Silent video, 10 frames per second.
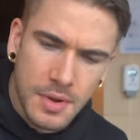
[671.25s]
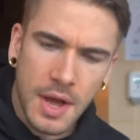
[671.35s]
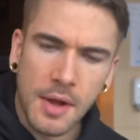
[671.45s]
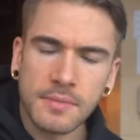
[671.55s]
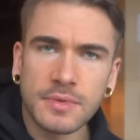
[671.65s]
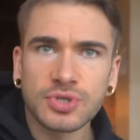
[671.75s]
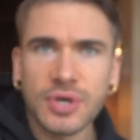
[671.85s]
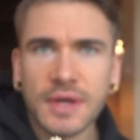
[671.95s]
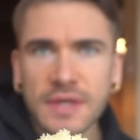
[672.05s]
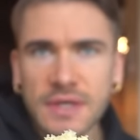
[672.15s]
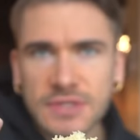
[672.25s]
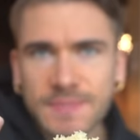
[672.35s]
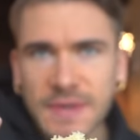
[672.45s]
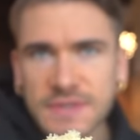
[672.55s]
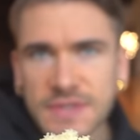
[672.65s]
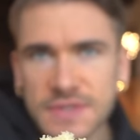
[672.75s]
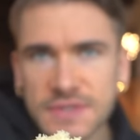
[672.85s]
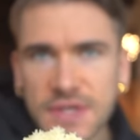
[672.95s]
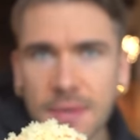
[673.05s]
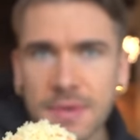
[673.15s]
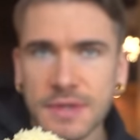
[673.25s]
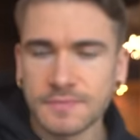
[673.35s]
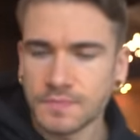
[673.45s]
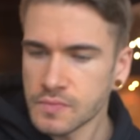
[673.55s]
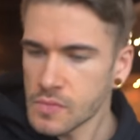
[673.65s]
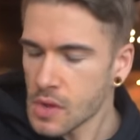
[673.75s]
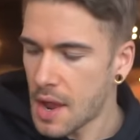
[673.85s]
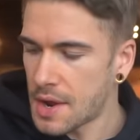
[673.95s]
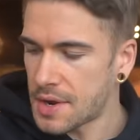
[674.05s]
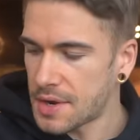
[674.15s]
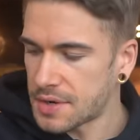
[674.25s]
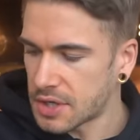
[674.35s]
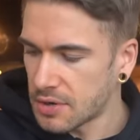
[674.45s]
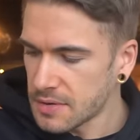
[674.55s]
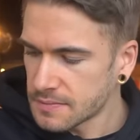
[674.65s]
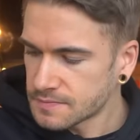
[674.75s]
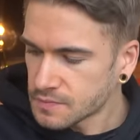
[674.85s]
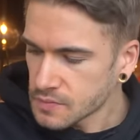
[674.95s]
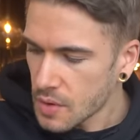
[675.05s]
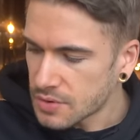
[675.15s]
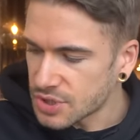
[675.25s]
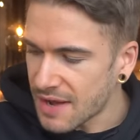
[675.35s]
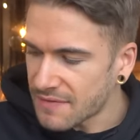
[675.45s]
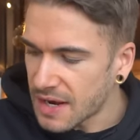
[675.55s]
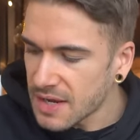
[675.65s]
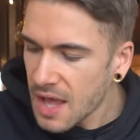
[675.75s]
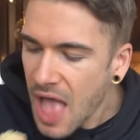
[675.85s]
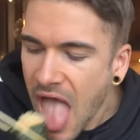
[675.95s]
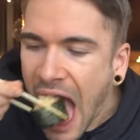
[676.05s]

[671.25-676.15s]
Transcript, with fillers: Now, we'll try the spicy salmon nigiri, which I haven't had yet.